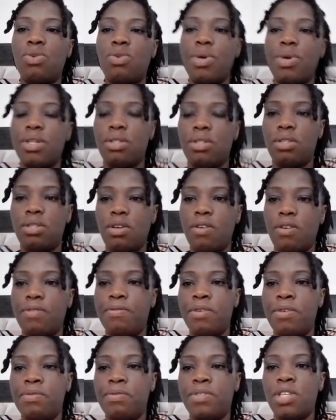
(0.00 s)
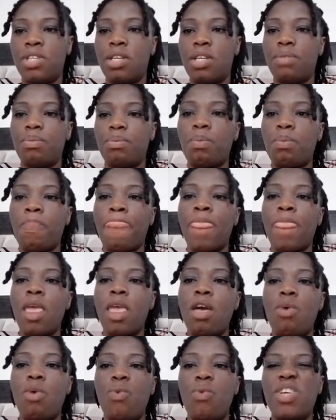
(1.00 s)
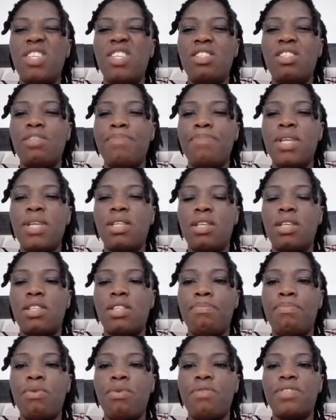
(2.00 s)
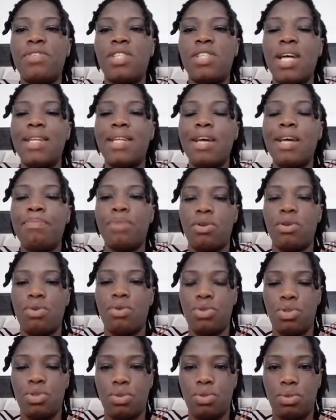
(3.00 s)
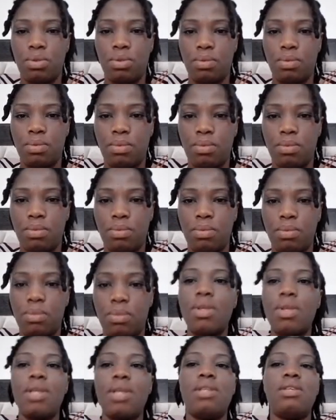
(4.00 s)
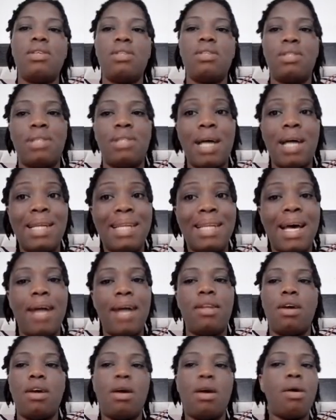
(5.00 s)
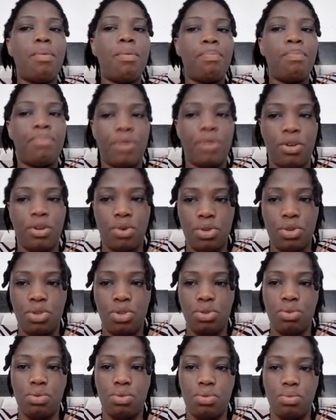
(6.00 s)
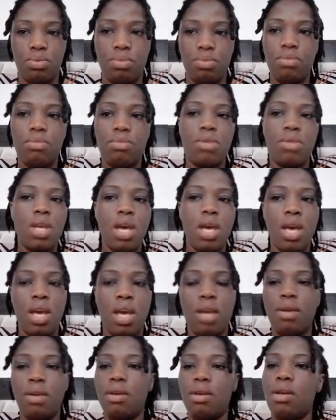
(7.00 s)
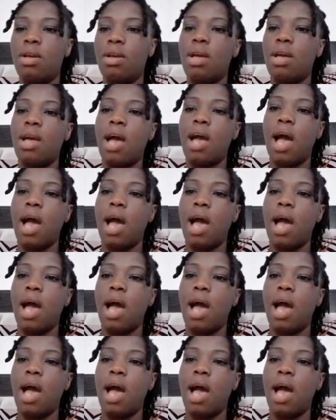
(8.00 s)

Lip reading: Next question, 15. Which is the best example of standard precaution? Standard precaution. A.